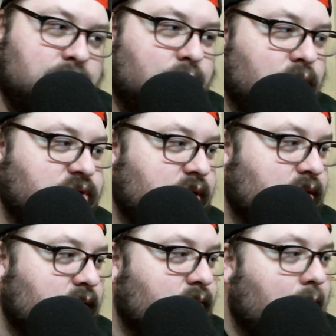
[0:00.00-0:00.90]

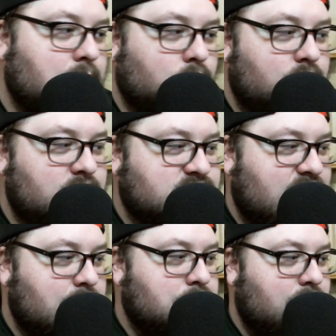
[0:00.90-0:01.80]
Unfortunately, Robert
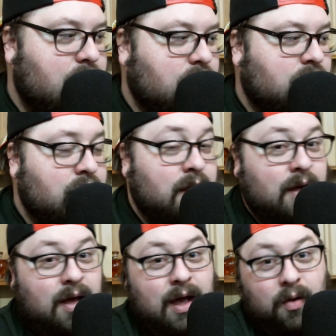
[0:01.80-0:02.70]
Woods came back.
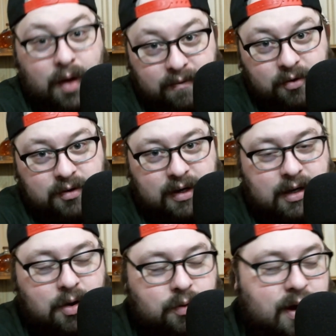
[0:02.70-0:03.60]
However,
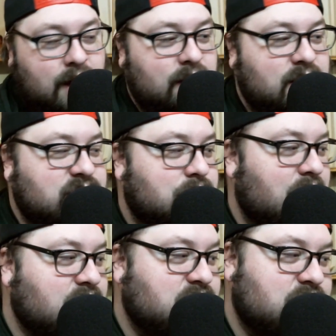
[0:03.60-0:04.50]
Nico Collins
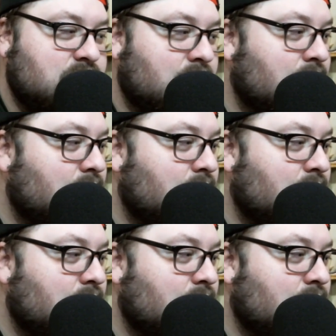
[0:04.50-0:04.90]
missed.